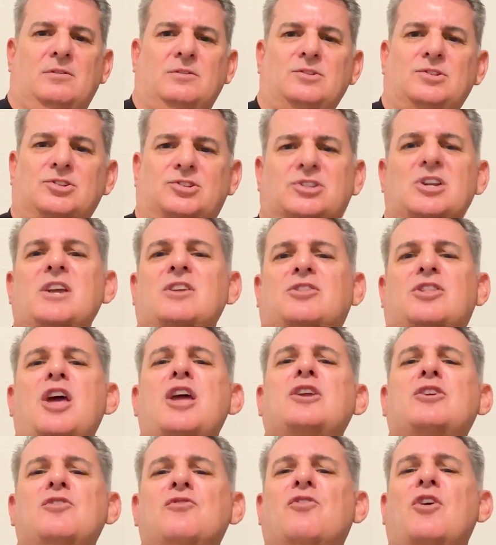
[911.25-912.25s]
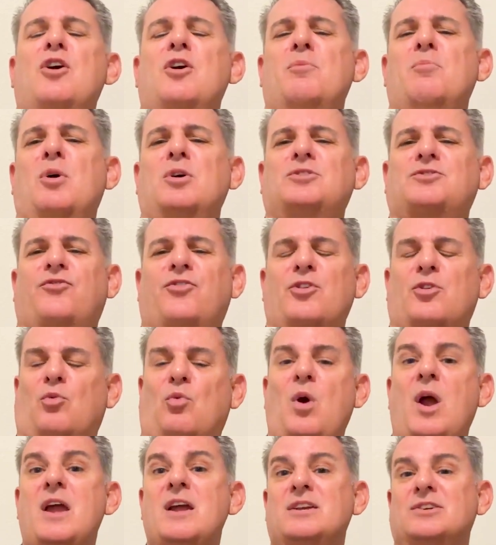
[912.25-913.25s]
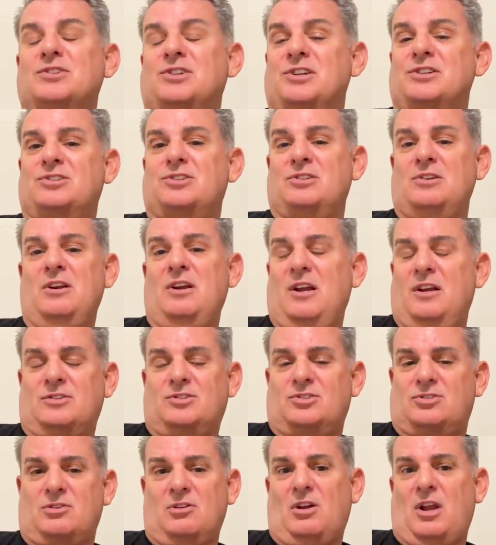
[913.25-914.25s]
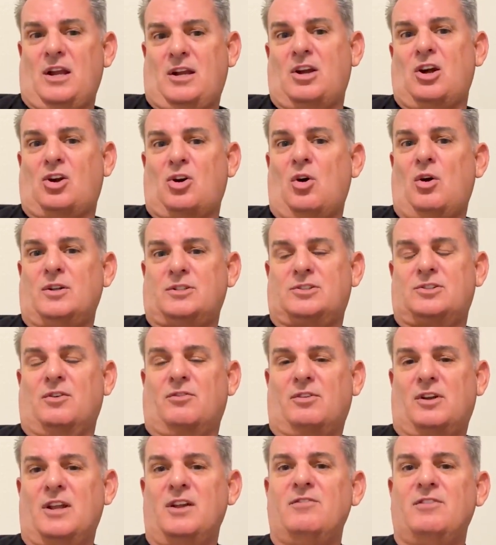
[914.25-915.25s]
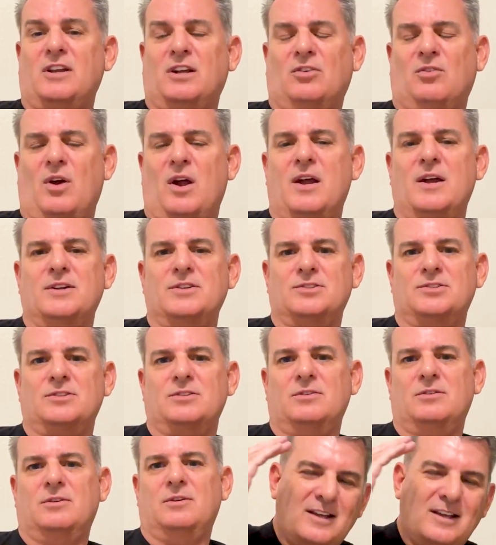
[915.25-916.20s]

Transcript: Just say thank you very much for the raise. It's like a cost of living raise.